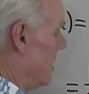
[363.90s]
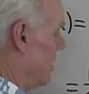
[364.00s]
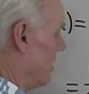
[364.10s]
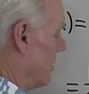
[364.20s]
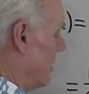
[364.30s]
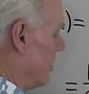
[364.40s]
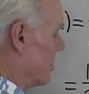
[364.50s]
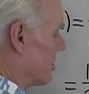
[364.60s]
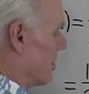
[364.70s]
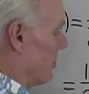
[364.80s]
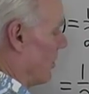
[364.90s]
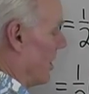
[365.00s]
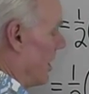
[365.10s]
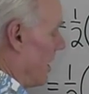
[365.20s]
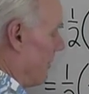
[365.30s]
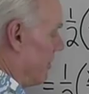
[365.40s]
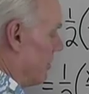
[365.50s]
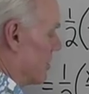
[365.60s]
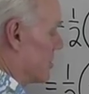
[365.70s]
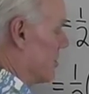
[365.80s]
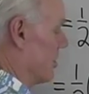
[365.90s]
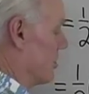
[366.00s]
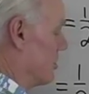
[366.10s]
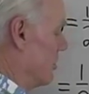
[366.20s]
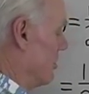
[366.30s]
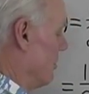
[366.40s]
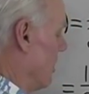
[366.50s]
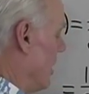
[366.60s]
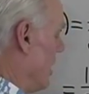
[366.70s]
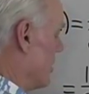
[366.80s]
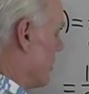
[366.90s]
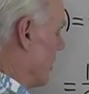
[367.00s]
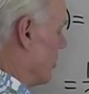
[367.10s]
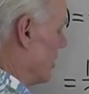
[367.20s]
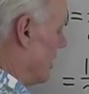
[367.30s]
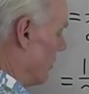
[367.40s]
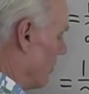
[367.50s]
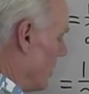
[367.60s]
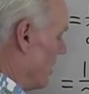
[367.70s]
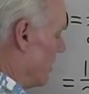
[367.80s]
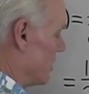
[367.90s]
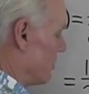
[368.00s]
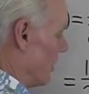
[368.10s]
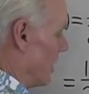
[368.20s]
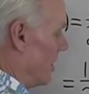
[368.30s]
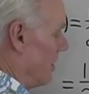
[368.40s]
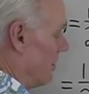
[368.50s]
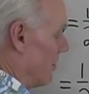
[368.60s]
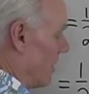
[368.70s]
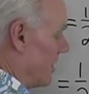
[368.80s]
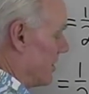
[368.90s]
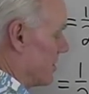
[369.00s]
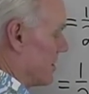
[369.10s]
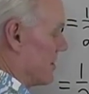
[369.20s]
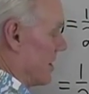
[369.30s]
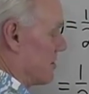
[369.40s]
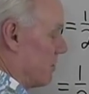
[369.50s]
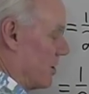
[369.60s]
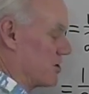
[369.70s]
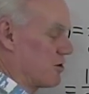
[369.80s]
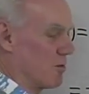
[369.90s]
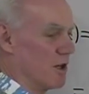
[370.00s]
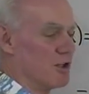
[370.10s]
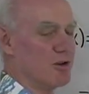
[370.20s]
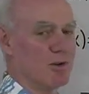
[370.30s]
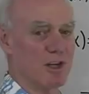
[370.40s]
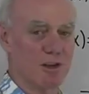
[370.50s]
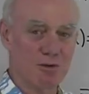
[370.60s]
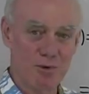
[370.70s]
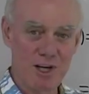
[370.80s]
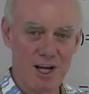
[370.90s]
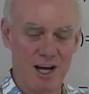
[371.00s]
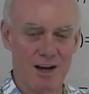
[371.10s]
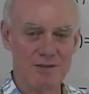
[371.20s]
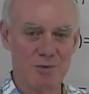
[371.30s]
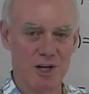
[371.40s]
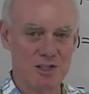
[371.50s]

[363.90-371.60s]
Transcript: here. Here it's to the 1 half, here it's to the 2. So I could get rid of this one here and write this as x plus 3 to the 3 halves when I